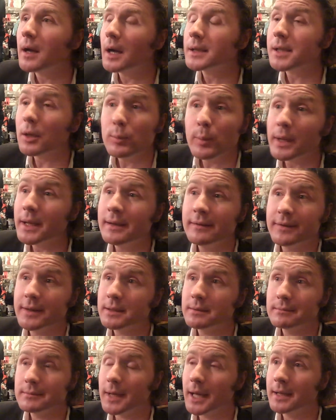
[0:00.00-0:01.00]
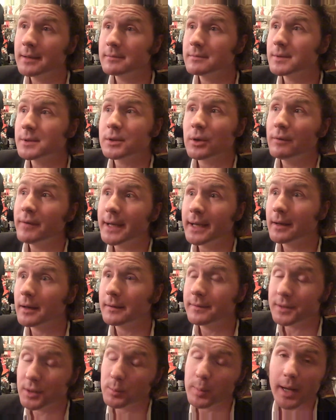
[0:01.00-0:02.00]
don't believe in sort of any kind
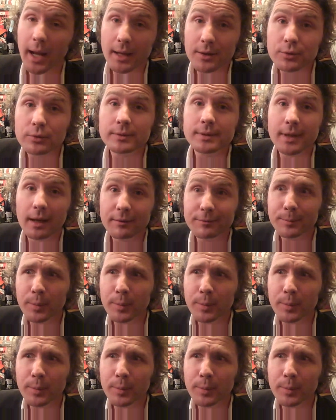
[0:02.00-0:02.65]
of supernatural stuff,